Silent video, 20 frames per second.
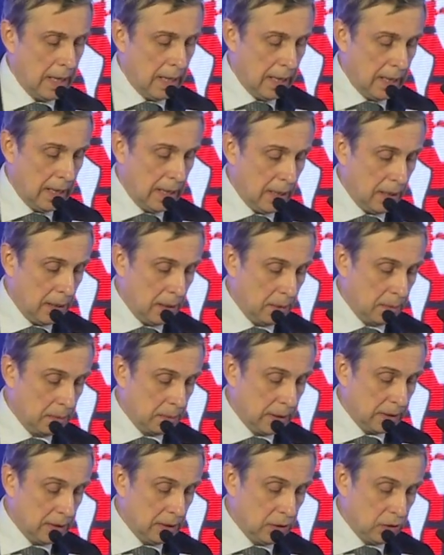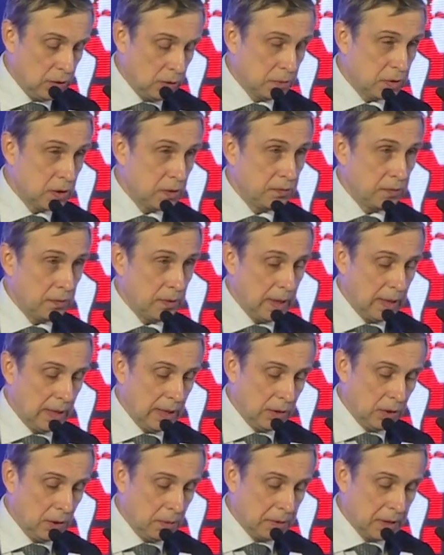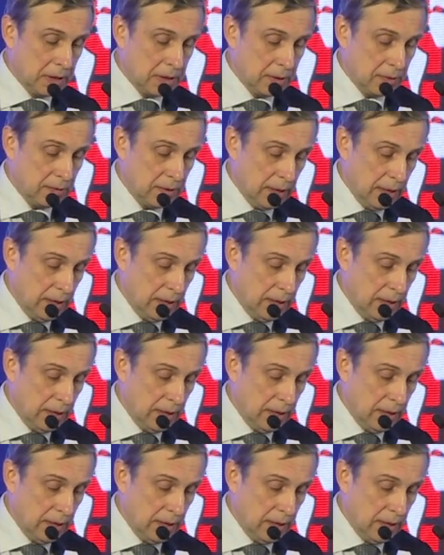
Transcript: but in terms of economics, the